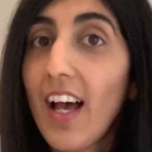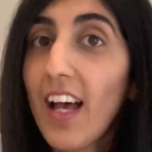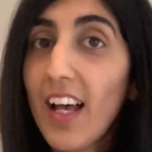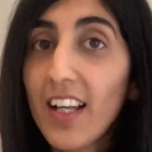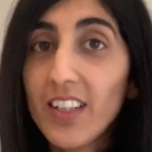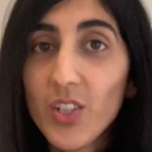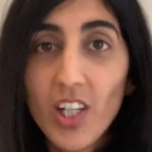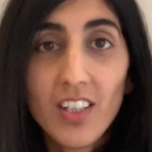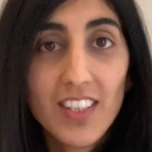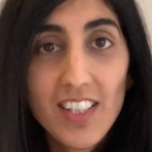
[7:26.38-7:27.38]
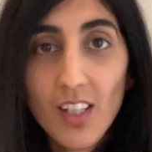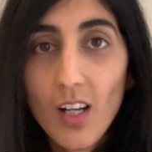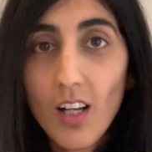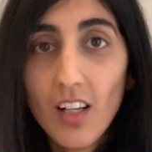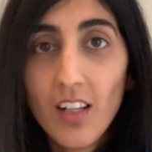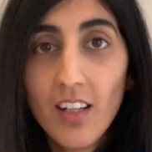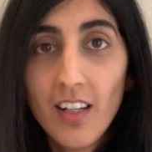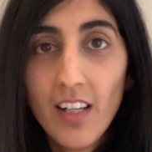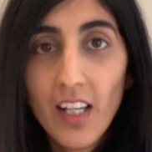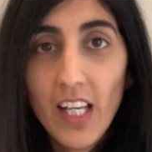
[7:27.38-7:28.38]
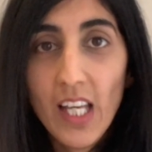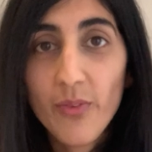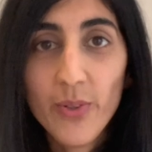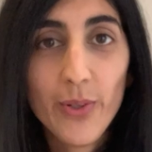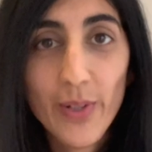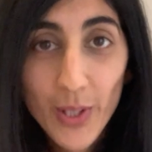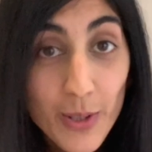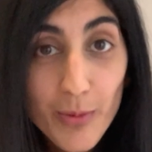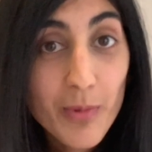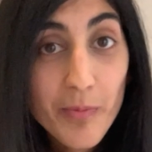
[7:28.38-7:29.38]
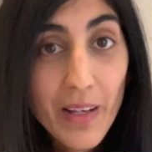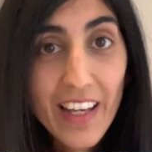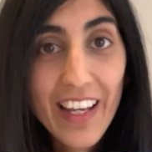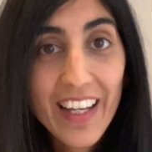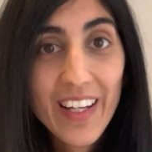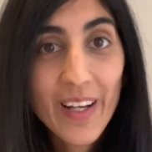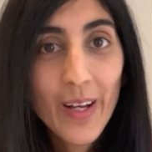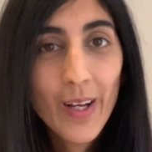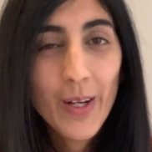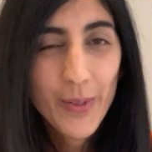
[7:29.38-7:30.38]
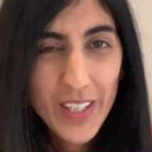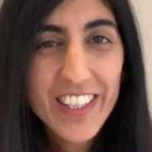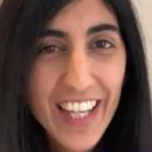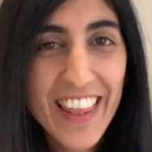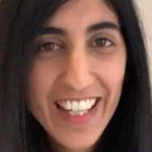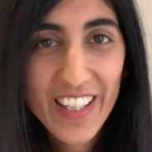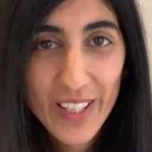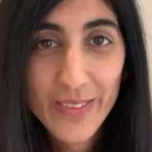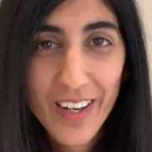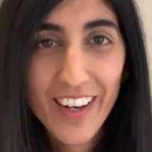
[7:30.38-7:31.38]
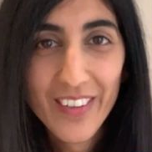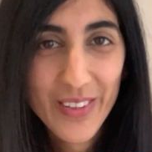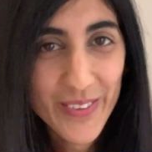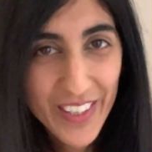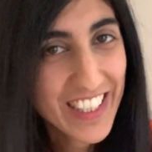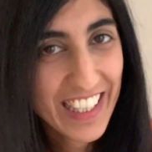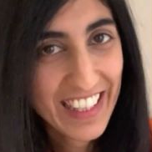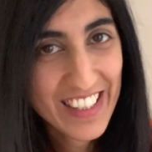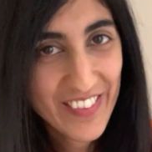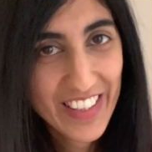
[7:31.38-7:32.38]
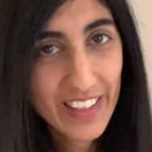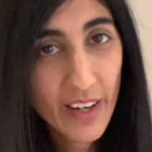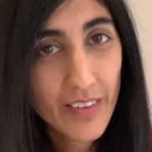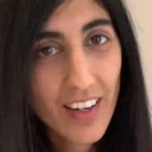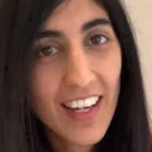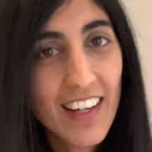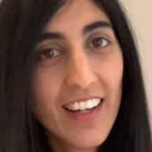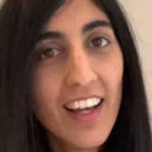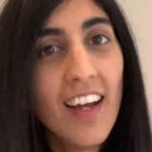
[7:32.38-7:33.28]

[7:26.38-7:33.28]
And the chances are, if you're a human being, which I think you are if you're watching this video, right?